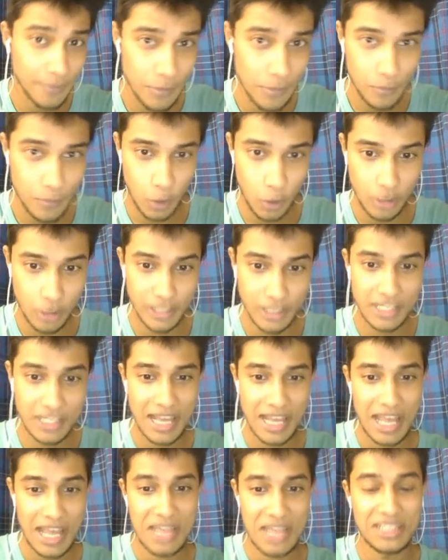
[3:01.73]

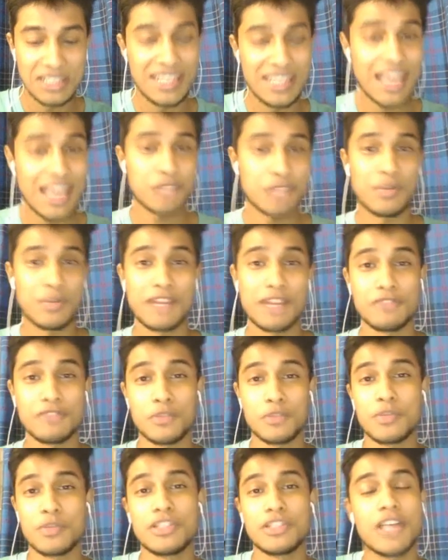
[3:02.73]
product, and he has played
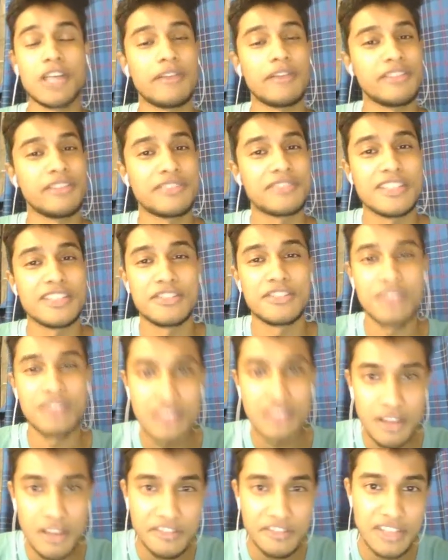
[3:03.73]
for the Punjab FC's
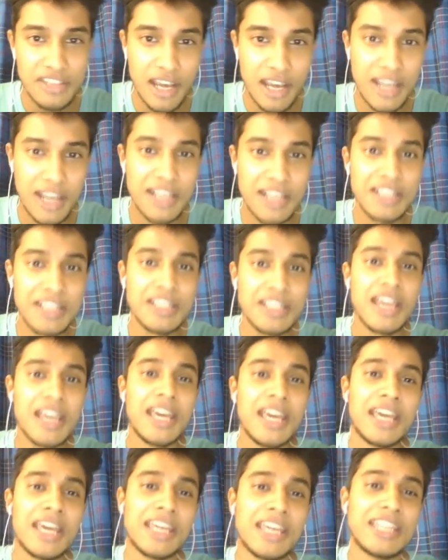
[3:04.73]
reserve side
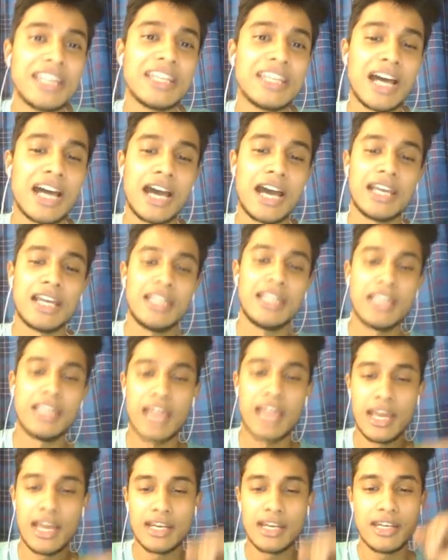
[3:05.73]
in
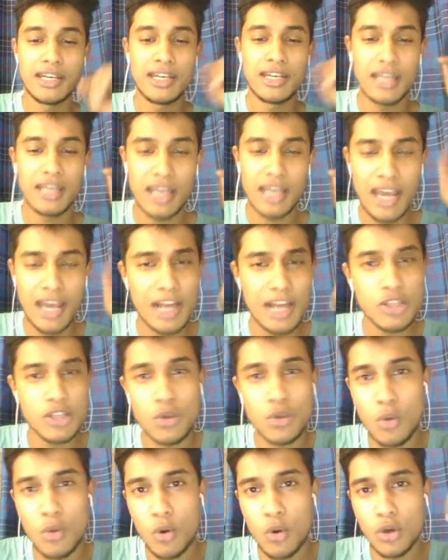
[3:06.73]
I-League and
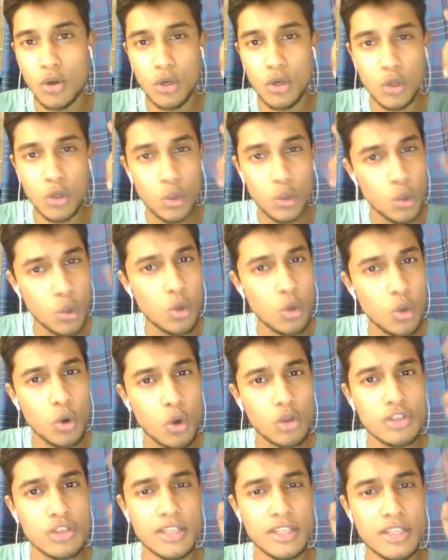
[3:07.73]
had scored 2
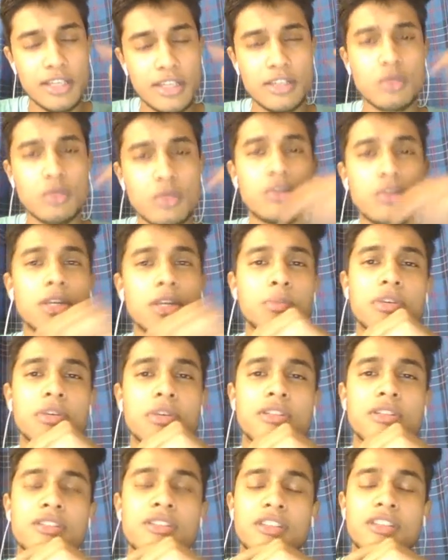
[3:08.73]
goals in his only
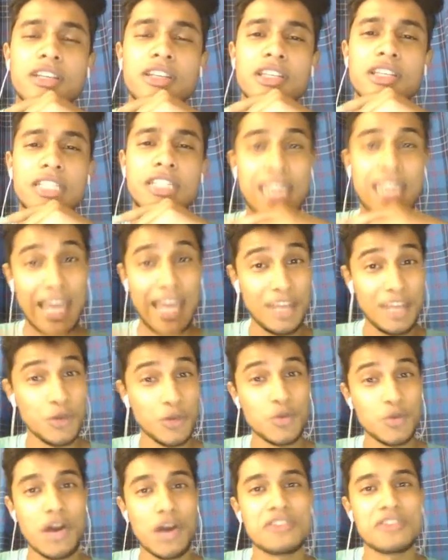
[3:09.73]
appearance against
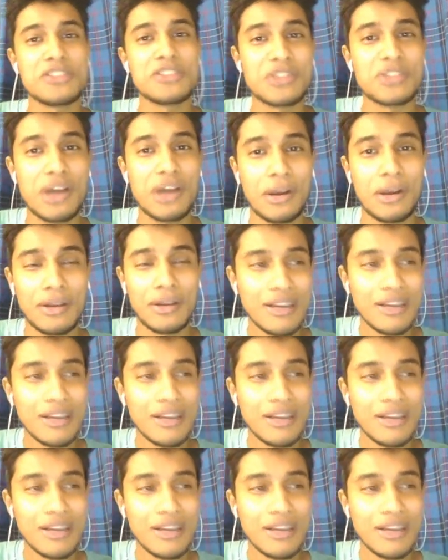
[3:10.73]
AU Rajasthan.